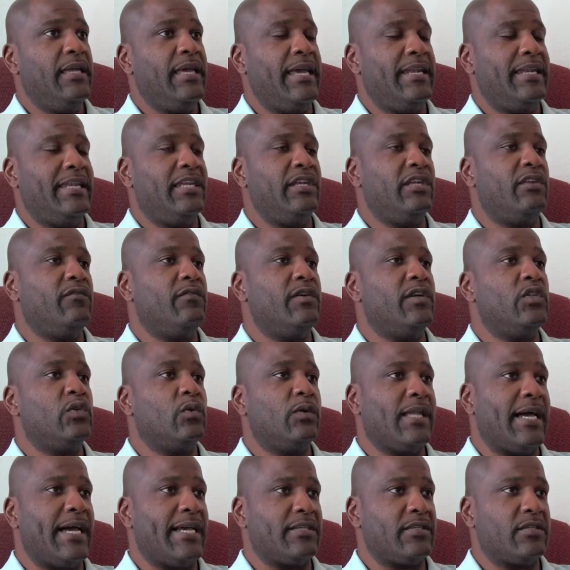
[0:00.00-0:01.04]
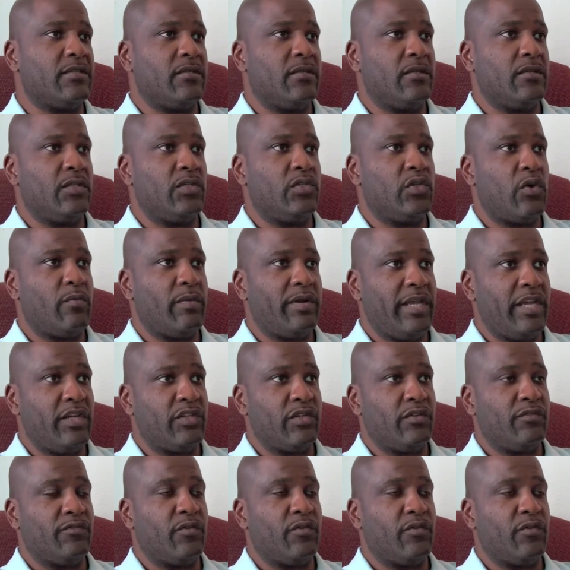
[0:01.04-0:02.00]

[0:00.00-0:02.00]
an individualized determination